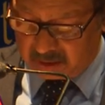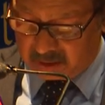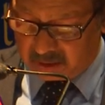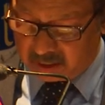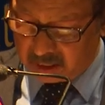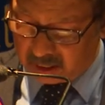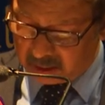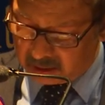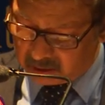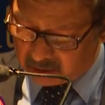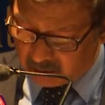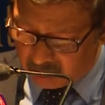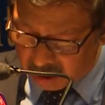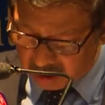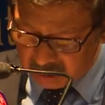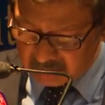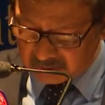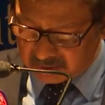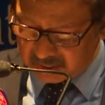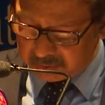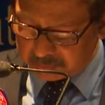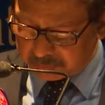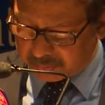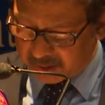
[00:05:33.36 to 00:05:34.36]
The
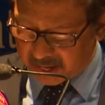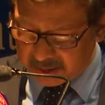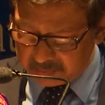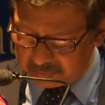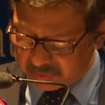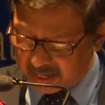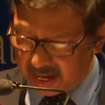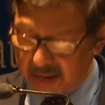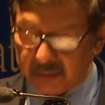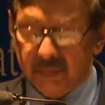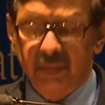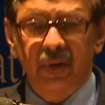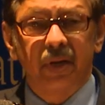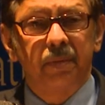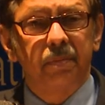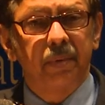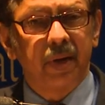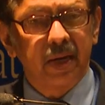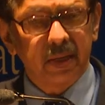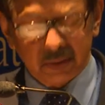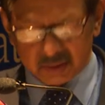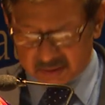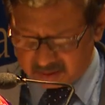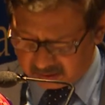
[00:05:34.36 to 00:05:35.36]
noisy primetime
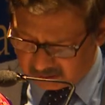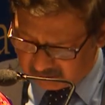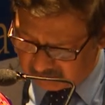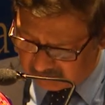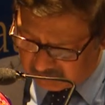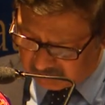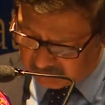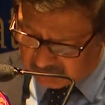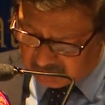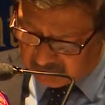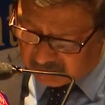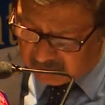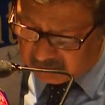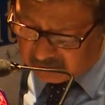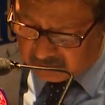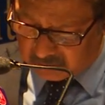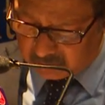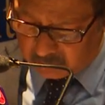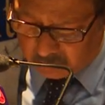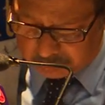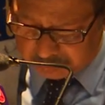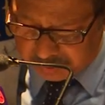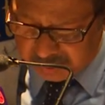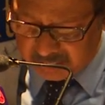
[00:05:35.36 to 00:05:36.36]
debates,
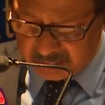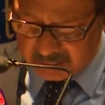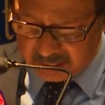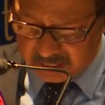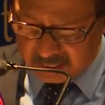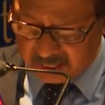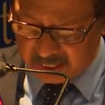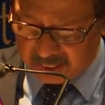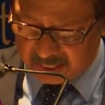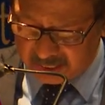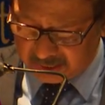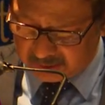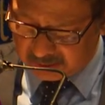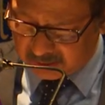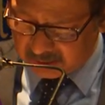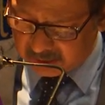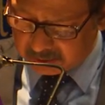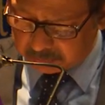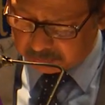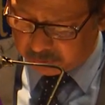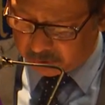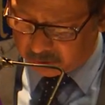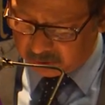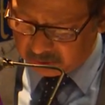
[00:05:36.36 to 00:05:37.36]
the opinion and
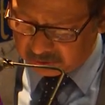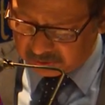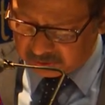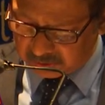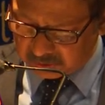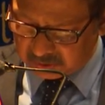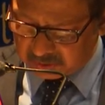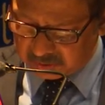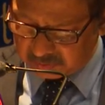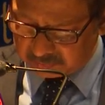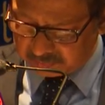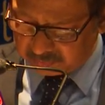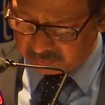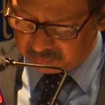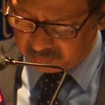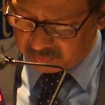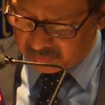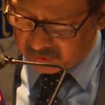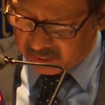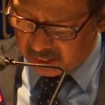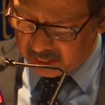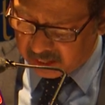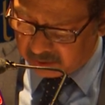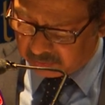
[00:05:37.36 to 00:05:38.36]
exit polls
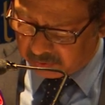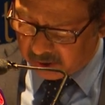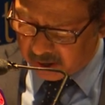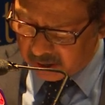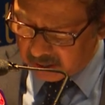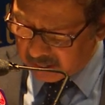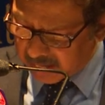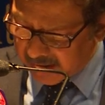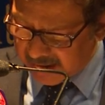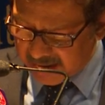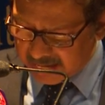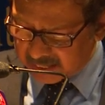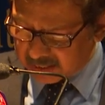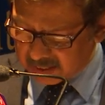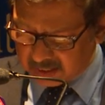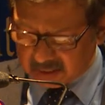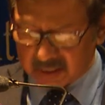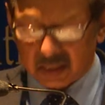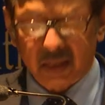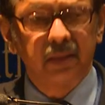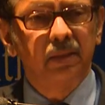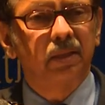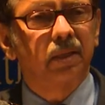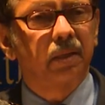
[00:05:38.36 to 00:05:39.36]
have all
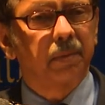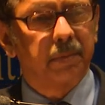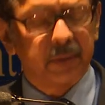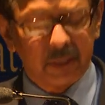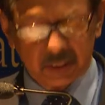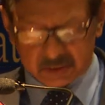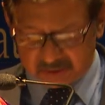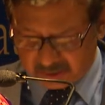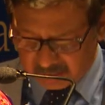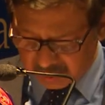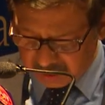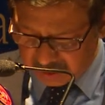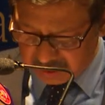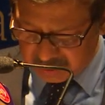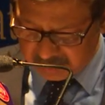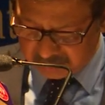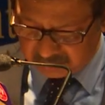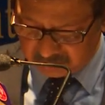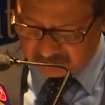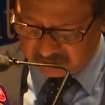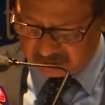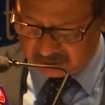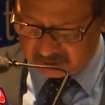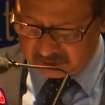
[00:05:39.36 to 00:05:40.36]
added considerable
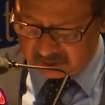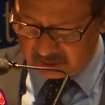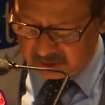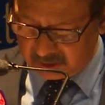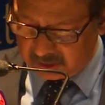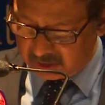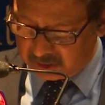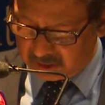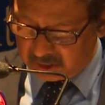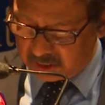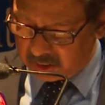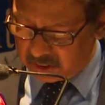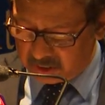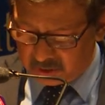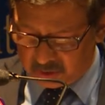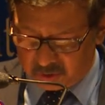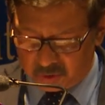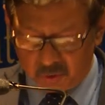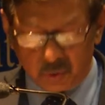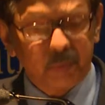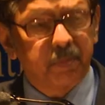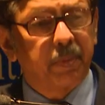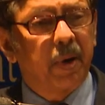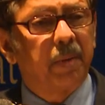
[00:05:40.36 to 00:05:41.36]
shrillness
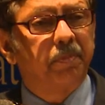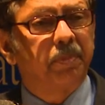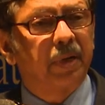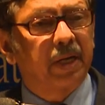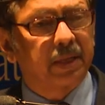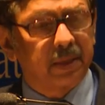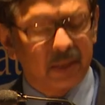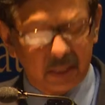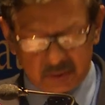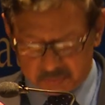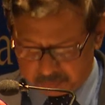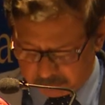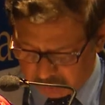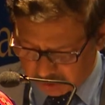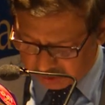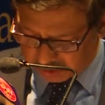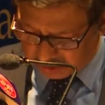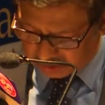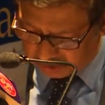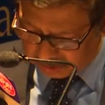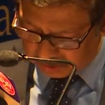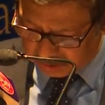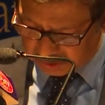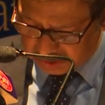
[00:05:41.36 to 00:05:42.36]
to public
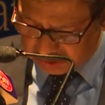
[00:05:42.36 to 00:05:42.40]
discourse.